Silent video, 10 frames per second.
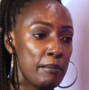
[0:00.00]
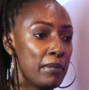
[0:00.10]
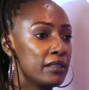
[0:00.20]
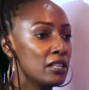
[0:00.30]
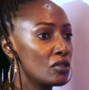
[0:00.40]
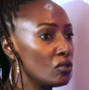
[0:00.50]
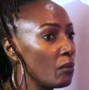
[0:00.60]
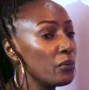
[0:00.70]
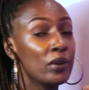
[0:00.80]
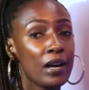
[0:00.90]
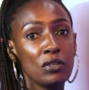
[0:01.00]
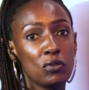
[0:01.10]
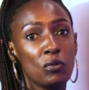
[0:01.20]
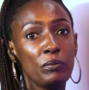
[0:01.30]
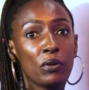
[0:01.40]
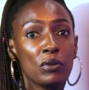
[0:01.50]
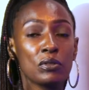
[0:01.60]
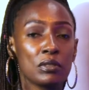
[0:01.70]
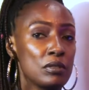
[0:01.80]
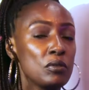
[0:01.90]
but this job you can't do
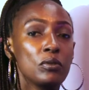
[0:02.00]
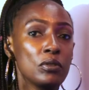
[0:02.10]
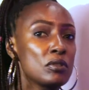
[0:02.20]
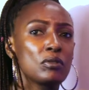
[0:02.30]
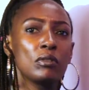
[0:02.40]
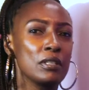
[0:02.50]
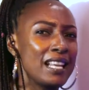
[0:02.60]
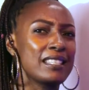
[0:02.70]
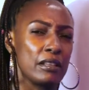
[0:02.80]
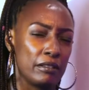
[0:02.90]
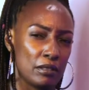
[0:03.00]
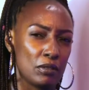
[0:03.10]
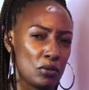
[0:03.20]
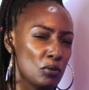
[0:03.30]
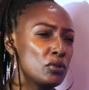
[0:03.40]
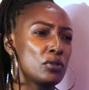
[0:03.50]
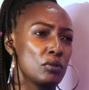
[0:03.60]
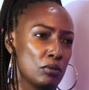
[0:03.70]
because it doesn't suit